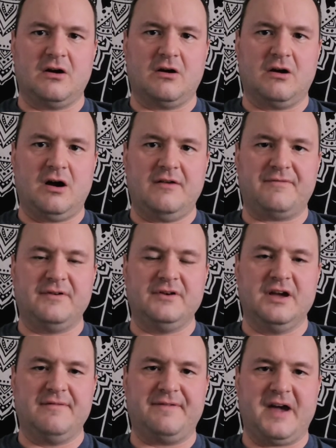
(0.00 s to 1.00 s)

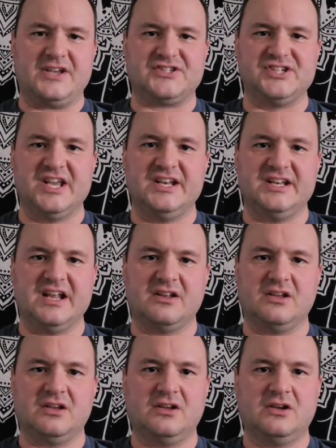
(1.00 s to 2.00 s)
often fascinated
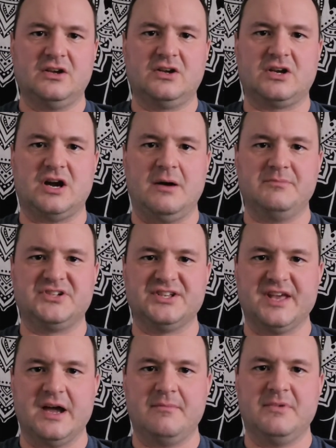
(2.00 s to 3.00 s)
and come
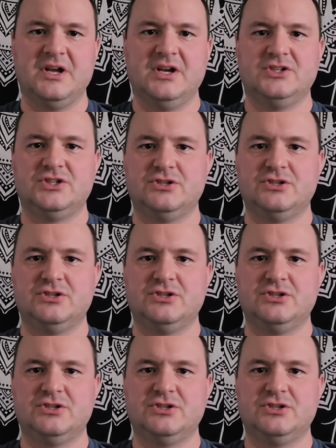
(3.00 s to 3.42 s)
to them